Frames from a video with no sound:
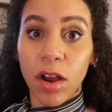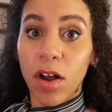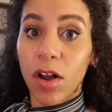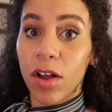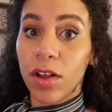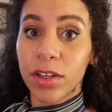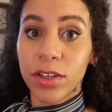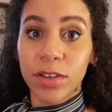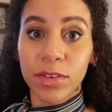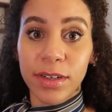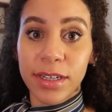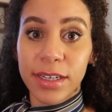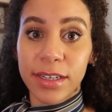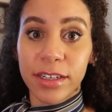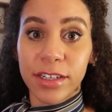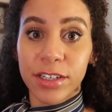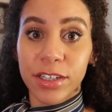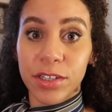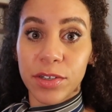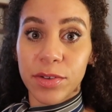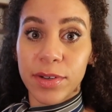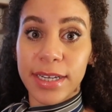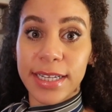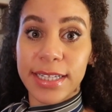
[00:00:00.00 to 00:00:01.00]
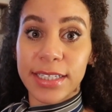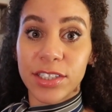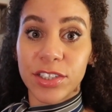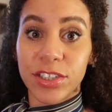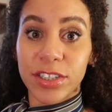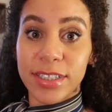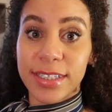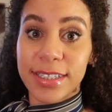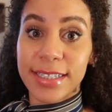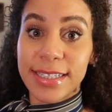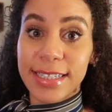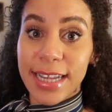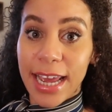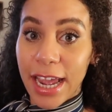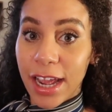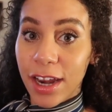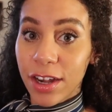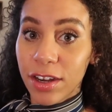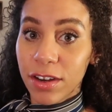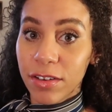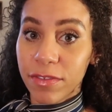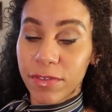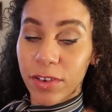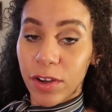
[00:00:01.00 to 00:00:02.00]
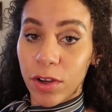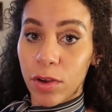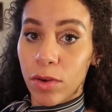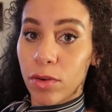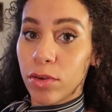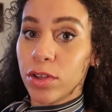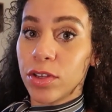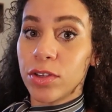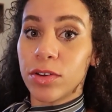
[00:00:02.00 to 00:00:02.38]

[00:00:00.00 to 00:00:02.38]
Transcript: all you need to do is just scan your phone.